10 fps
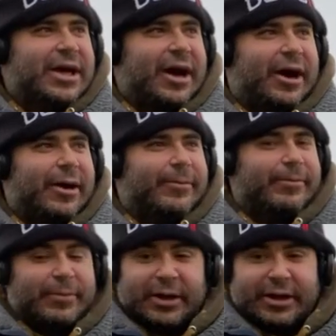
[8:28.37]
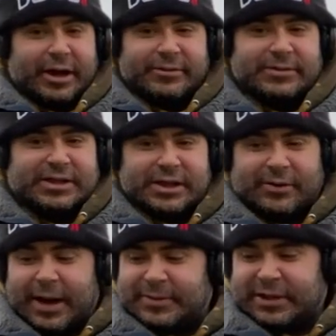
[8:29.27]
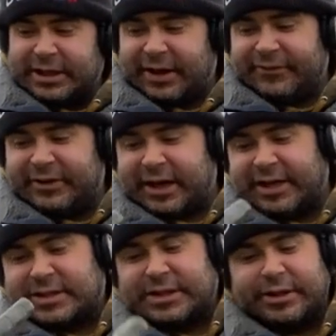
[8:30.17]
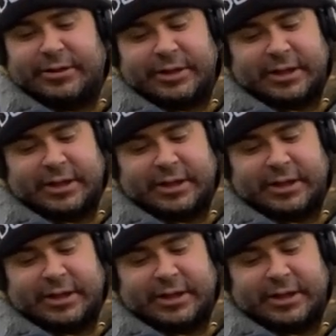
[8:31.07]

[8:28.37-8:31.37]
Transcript: Um, but, you know, still absolutely loving the Deus 2.